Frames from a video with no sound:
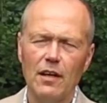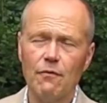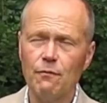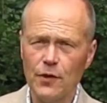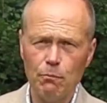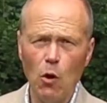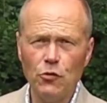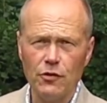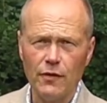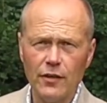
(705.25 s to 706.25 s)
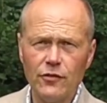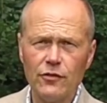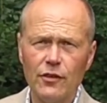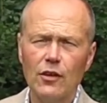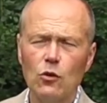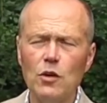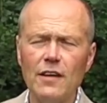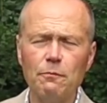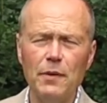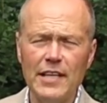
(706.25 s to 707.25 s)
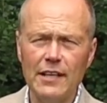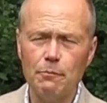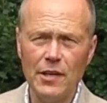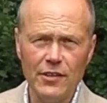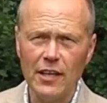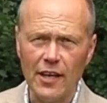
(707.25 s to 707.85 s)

And for most of us who live busy